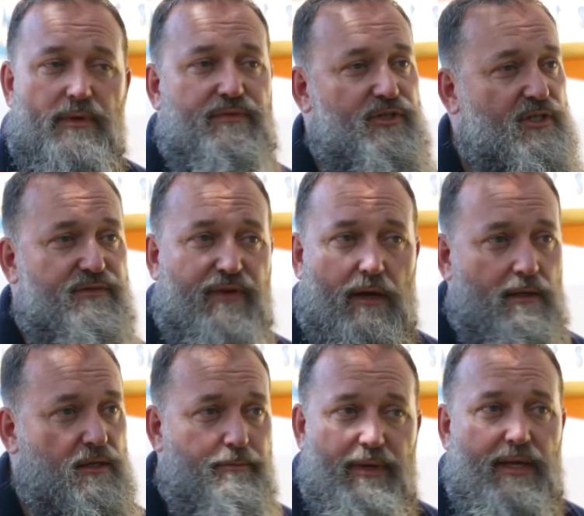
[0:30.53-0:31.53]
we've just found
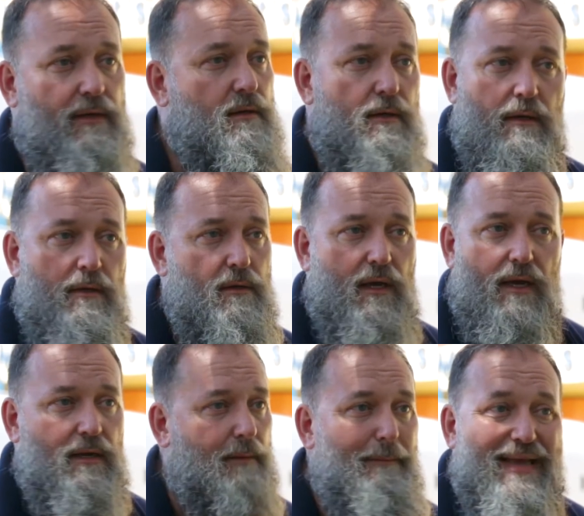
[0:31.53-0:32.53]
it to be
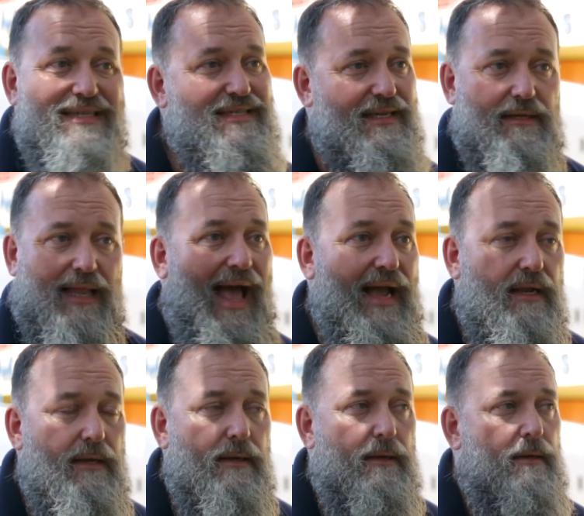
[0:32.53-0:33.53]
an amazing lack.
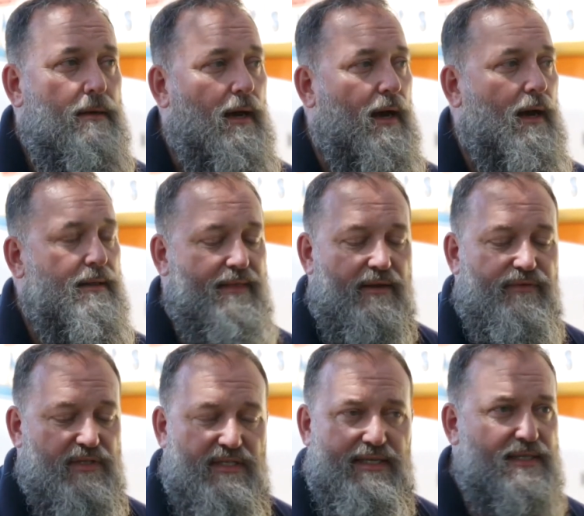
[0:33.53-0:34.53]
I think for
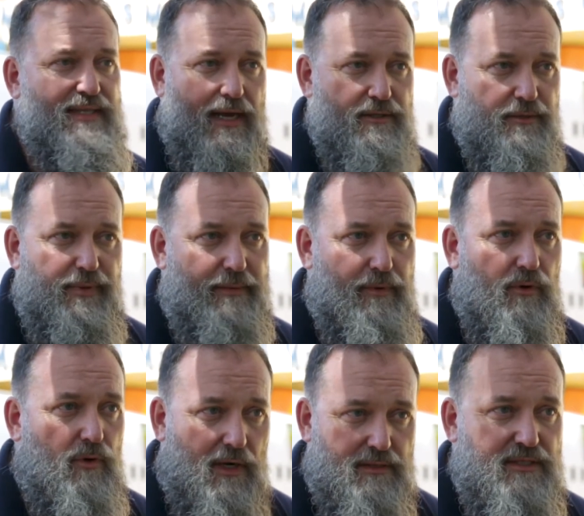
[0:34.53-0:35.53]
the 6,000 people who
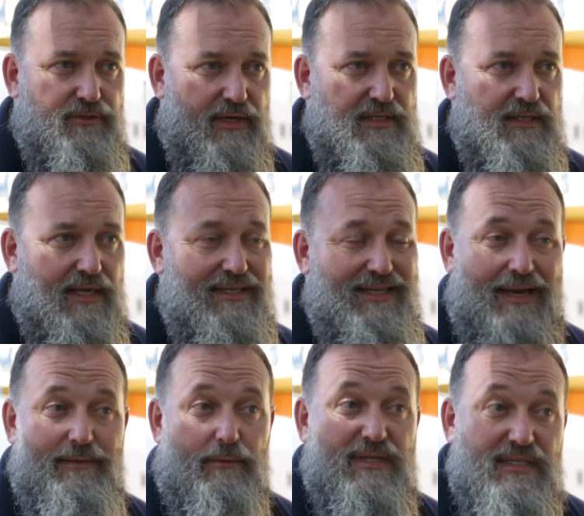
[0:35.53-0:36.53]
were on the streets at that time,
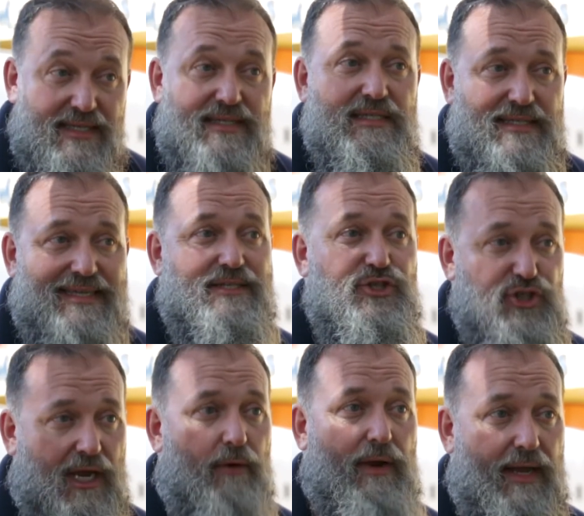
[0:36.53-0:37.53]
there were 16 shower